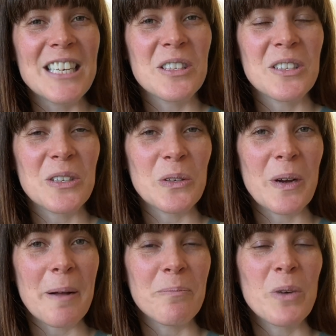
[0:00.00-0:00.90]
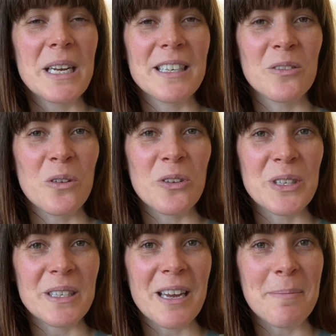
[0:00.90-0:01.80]
just to break down all
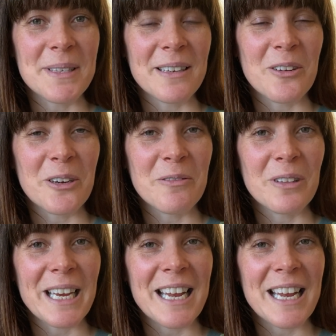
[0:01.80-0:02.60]
those steps and hopefully